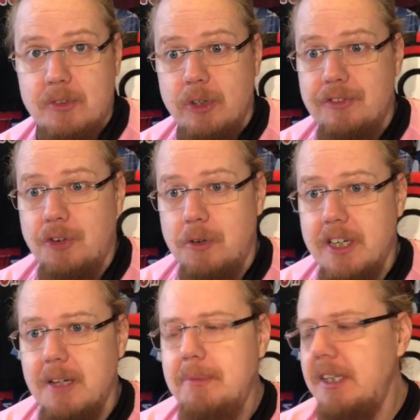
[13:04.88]
going
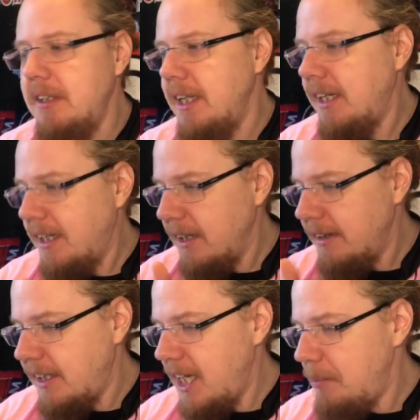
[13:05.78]
forward. I mean, they got
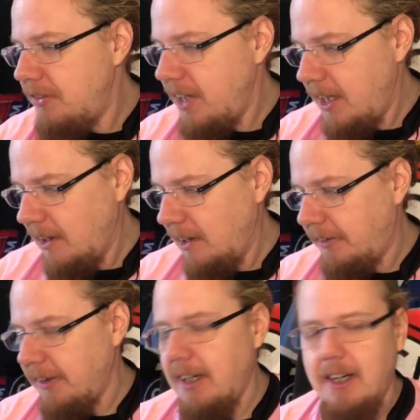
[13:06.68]
the game
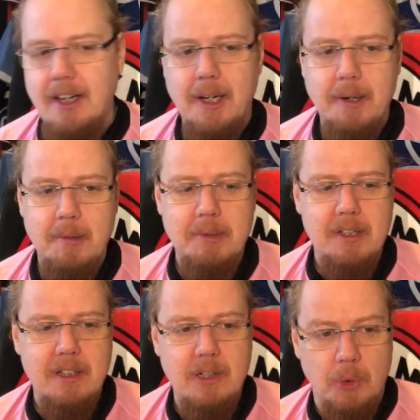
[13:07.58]
settled, uh,
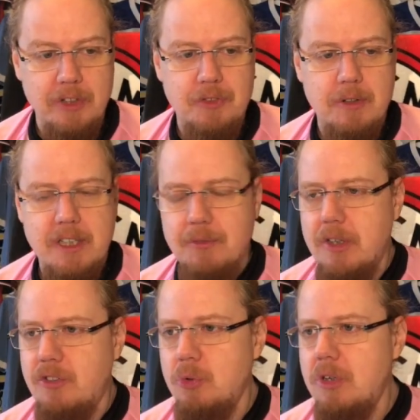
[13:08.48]
but going forward, there
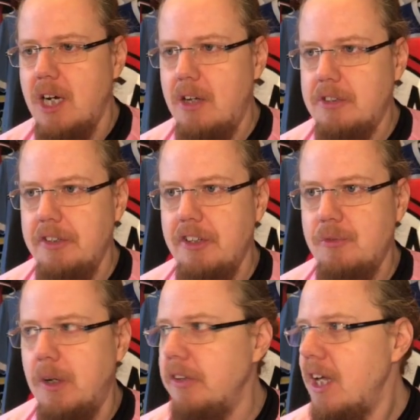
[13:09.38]
were two
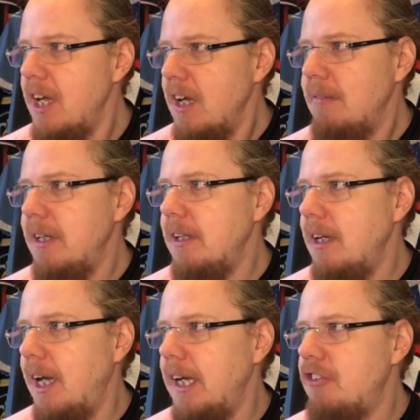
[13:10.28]
contexts. One, where
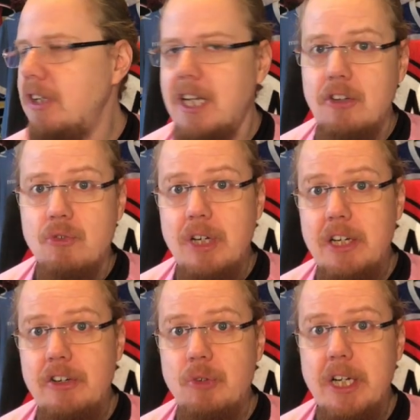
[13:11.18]
they actually can
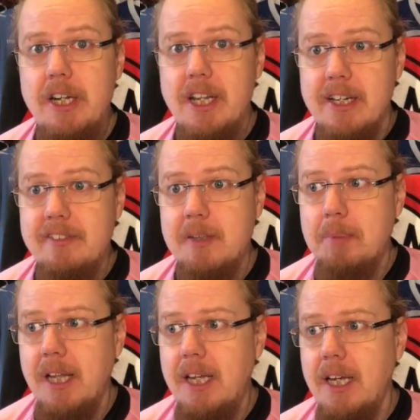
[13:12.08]
really, really nicely
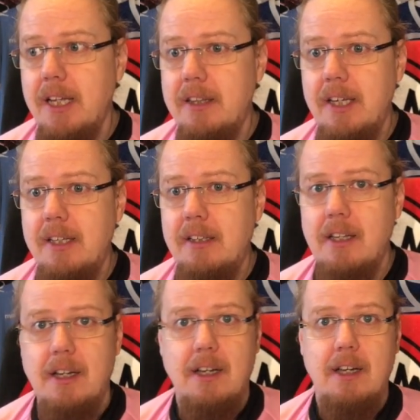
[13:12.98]
play, and then
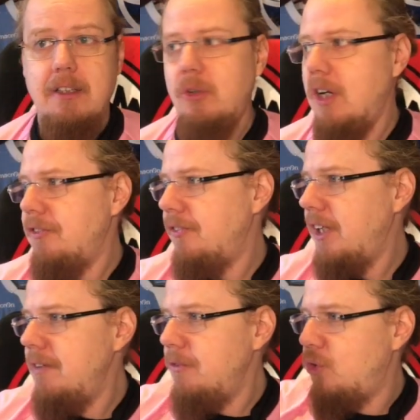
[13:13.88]
uh, you have
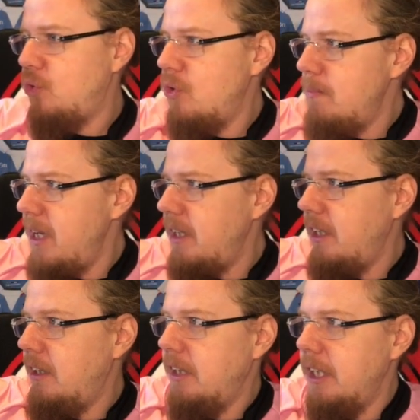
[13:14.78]
even two men
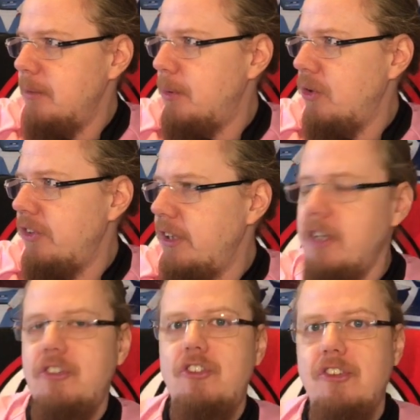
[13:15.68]
in, in the box, and the
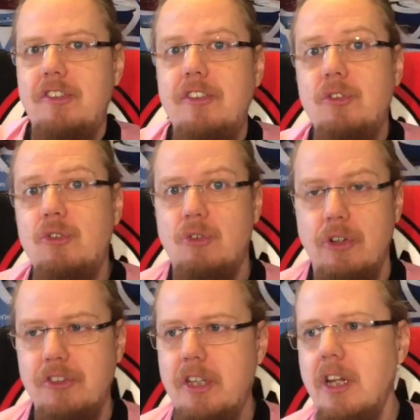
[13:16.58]
answer just needs to
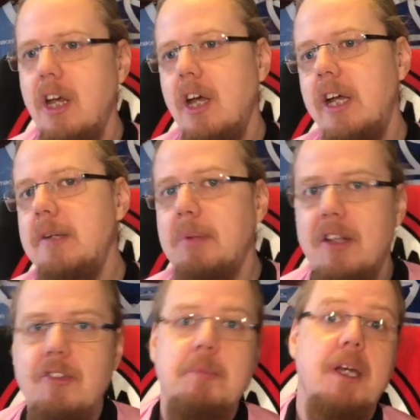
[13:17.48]
cross it in, and he
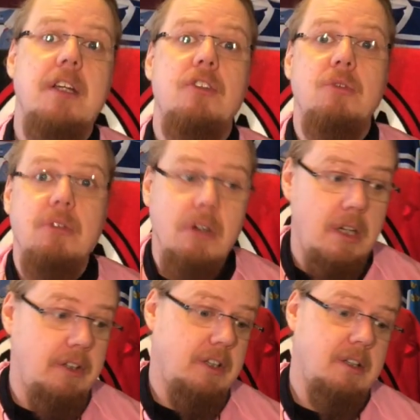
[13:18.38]
plays it back to
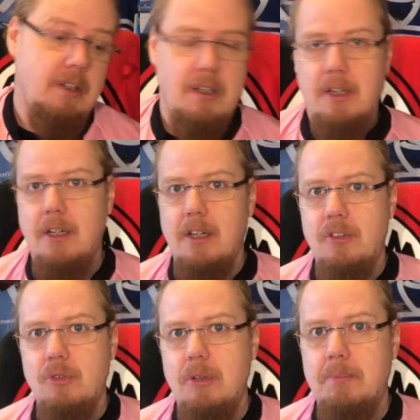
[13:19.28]
another, uh,
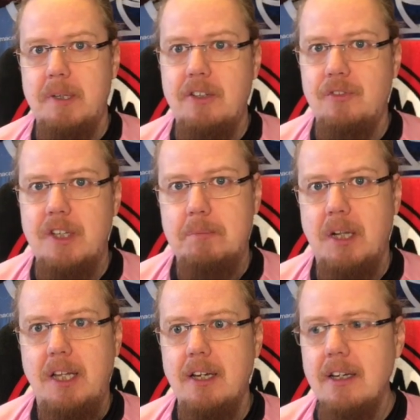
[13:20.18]
to a PSV
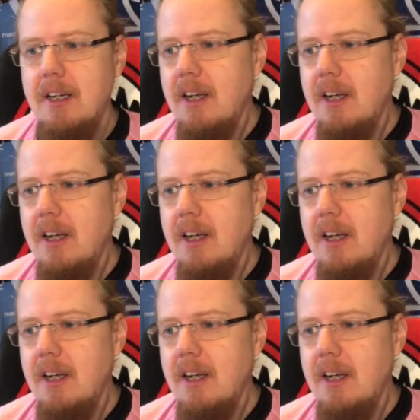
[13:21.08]
player.